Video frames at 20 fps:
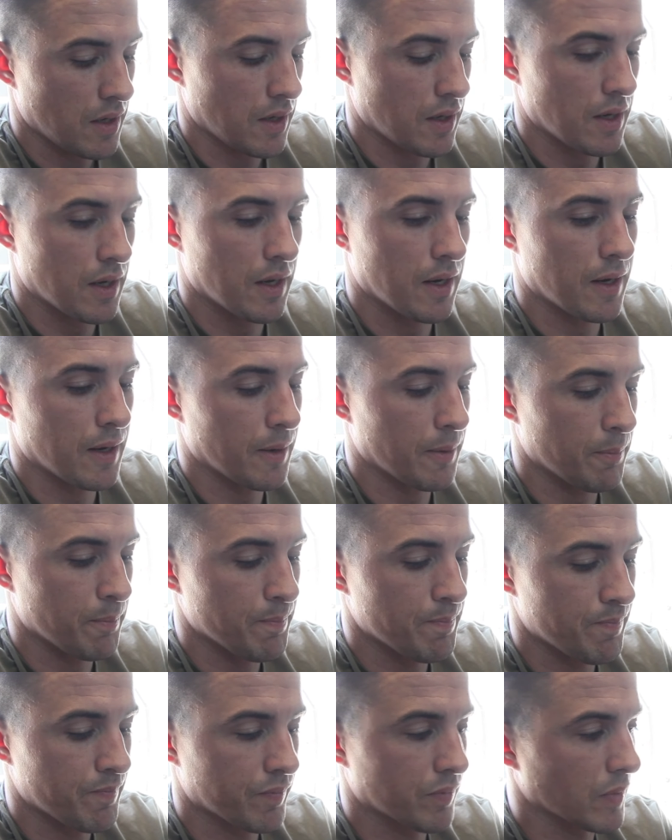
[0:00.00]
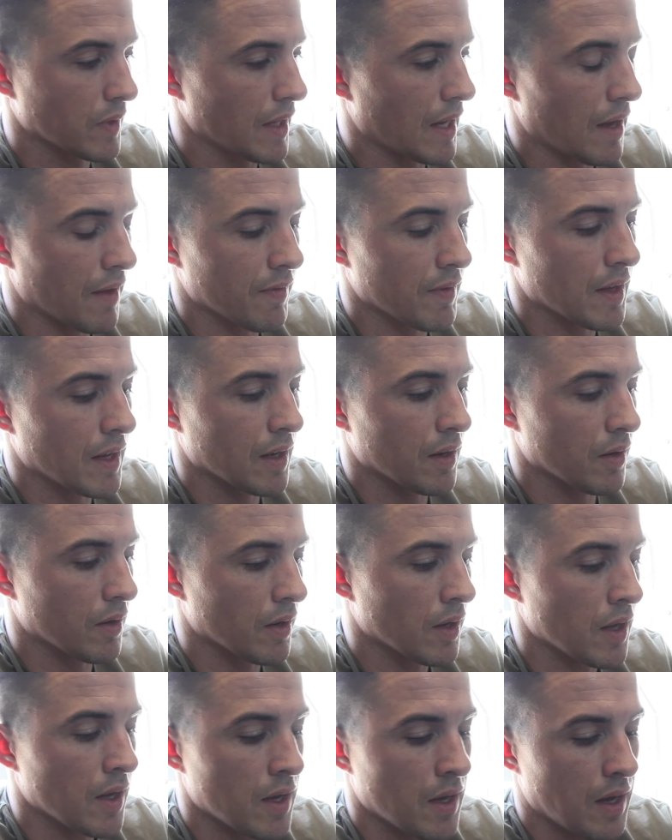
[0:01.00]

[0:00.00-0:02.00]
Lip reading: And then